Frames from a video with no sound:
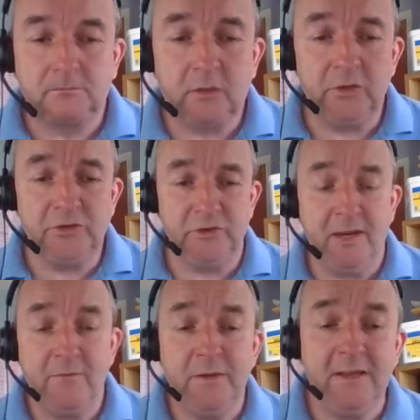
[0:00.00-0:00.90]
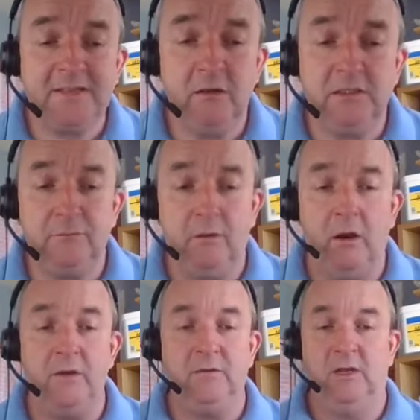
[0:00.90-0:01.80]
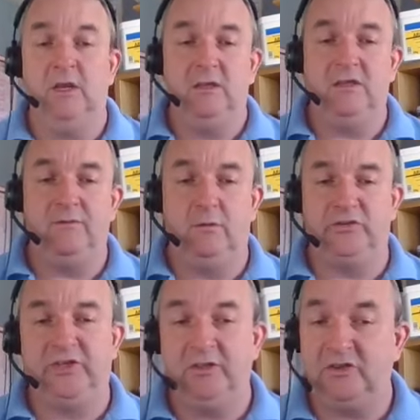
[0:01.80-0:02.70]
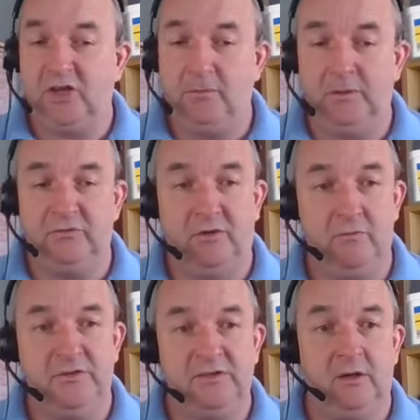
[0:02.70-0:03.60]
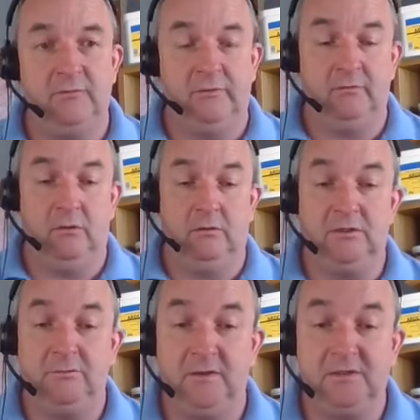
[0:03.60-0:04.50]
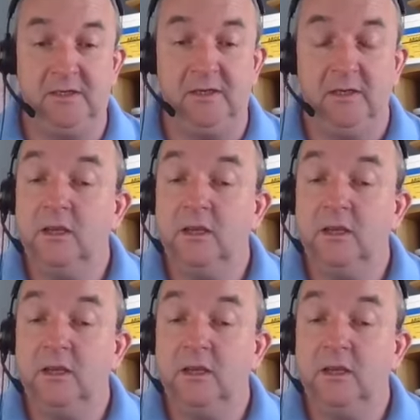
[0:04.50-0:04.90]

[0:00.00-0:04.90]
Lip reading: So the MVS 95, you've all seen the shape of the drum designed for a roller to fit in it.